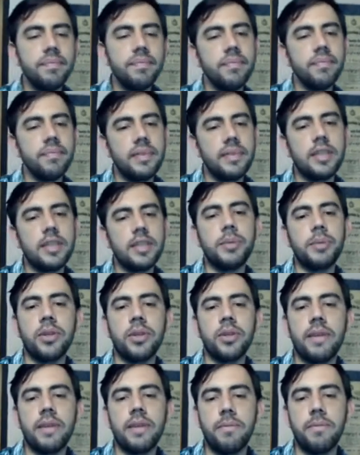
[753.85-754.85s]
bishop
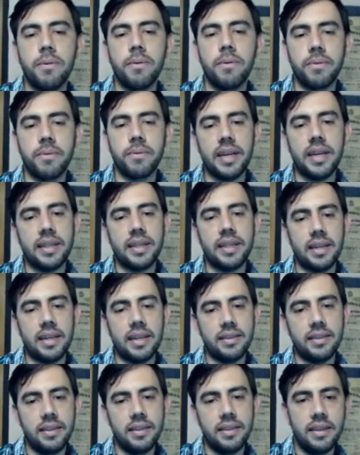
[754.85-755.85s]
f4 really that.
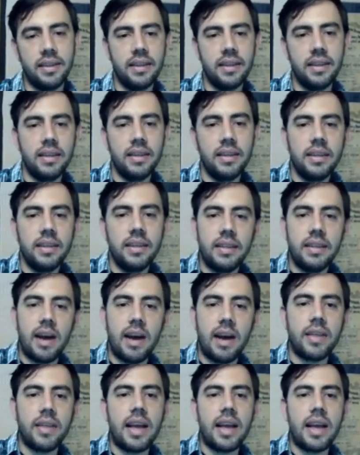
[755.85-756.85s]
Now
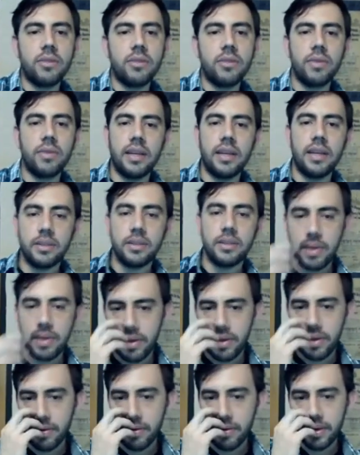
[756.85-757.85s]
the capture here is very
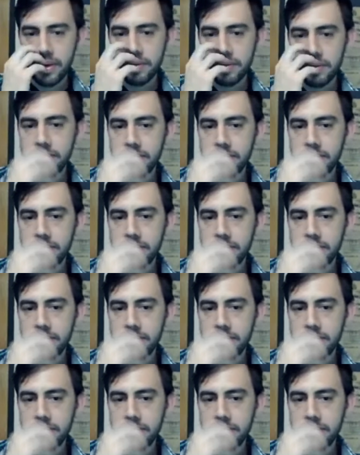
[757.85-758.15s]
annoying.